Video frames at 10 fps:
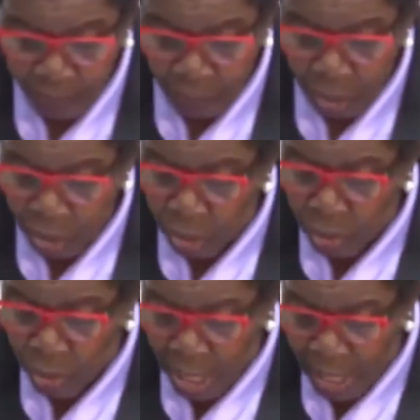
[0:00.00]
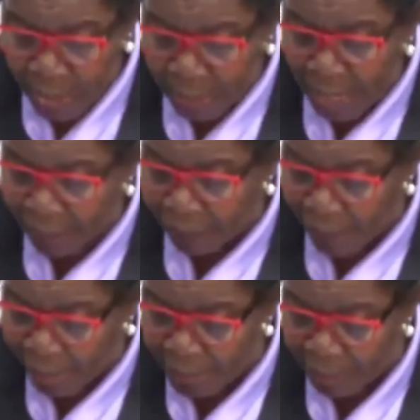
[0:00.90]
you raised that
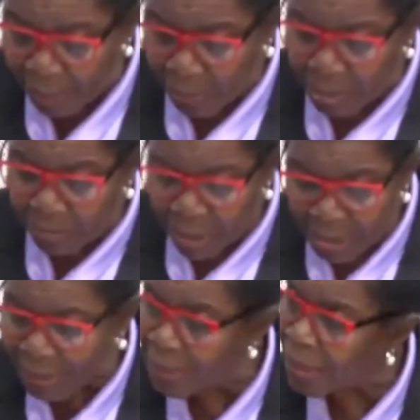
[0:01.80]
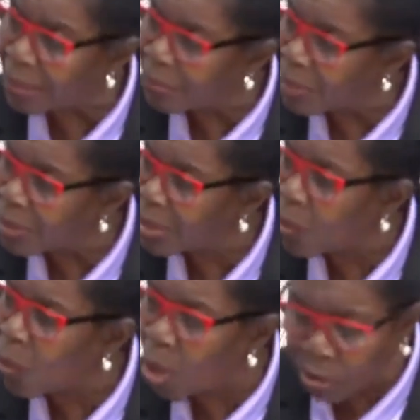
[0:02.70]
fact about the minister and the minister.
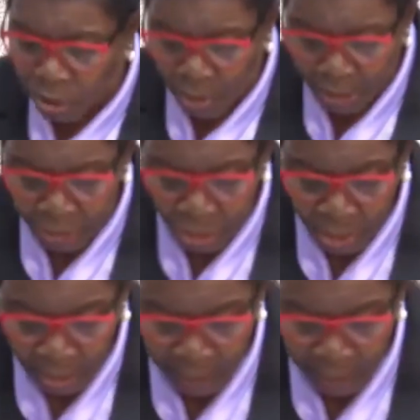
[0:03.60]
What you are doing